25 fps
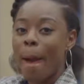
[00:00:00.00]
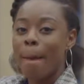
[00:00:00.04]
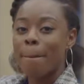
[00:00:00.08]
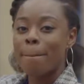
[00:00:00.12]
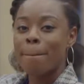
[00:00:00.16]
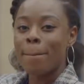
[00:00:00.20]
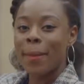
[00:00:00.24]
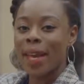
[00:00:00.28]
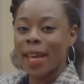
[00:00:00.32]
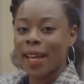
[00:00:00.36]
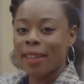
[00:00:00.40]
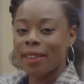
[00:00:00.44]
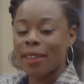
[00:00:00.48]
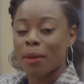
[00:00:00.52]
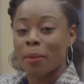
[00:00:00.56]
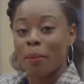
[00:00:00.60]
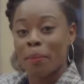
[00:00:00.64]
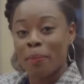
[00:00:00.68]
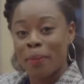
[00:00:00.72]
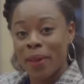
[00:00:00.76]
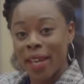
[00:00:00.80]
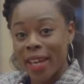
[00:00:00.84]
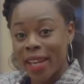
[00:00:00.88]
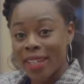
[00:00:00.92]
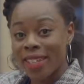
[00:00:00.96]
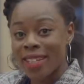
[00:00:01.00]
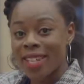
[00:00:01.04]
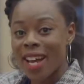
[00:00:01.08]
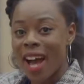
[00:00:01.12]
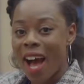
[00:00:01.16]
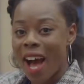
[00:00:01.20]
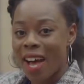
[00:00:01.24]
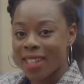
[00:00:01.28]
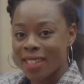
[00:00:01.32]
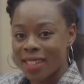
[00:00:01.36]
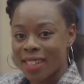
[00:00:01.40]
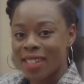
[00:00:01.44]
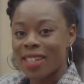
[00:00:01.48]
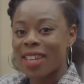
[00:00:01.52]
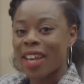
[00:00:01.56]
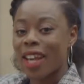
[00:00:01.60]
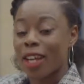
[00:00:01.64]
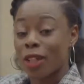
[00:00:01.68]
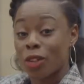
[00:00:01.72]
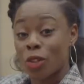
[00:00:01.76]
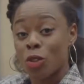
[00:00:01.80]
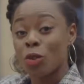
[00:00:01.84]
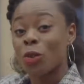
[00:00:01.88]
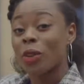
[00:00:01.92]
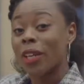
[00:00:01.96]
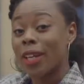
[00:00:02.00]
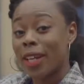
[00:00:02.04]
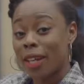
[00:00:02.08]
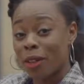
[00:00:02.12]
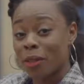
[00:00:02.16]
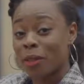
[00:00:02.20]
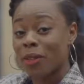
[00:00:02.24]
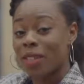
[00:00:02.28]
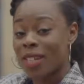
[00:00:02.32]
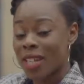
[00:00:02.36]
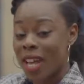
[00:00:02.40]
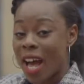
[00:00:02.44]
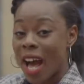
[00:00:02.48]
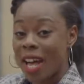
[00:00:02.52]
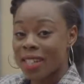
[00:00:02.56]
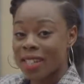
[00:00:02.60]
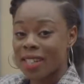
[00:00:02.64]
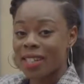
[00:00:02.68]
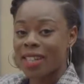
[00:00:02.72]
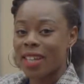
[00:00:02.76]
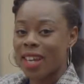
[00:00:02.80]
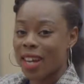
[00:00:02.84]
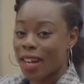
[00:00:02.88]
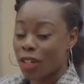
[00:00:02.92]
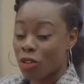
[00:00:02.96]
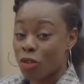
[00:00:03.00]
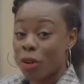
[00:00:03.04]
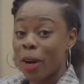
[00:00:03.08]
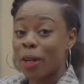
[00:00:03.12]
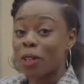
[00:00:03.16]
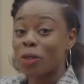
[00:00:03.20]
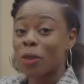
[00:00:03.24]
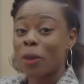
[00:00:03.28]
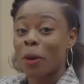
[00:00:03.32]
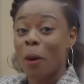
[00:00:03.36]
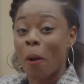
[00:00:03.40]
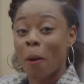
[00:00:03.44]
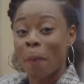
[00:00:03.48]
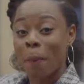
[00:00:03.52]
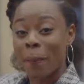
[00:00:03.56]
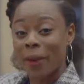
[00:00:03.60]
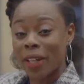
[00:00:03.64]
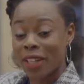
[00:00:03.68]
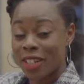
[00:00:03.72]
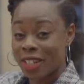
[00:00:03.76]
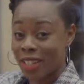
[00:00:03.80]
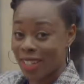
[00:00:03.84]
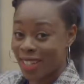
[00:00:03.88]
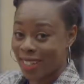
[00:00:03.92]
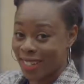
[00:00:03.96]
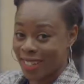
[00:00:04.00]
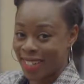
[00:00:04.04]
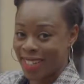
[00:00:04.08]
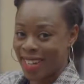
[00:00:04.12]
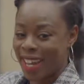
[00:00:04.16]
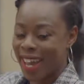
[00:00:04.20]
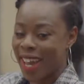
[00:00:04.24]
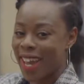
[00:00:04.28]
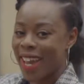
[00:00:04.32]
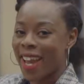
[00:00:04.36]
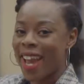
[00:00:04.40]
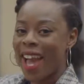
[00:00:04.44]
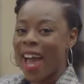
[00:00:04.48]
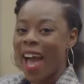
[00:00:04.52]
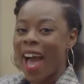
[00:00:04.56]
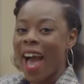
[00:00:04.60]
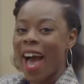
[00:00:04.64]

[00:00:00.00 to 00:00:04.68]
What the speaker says: make the big tasks into little tasks that I try to accomplish each day.